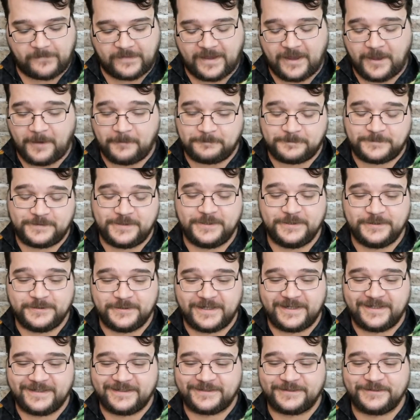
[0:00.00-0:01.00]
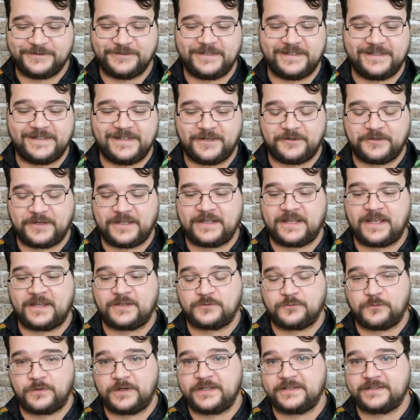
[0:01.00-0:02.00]
Up to and including,
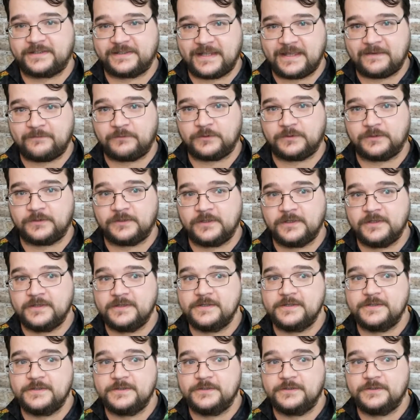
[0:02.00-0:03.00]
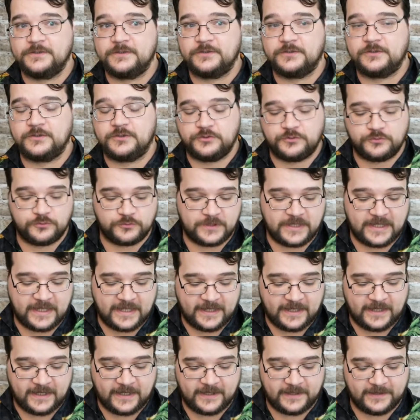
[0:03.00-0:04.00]
at 20th level, you
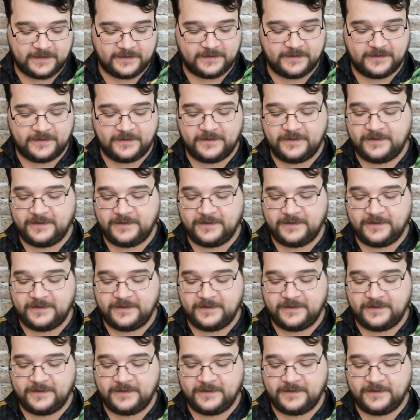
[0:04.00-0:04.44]
can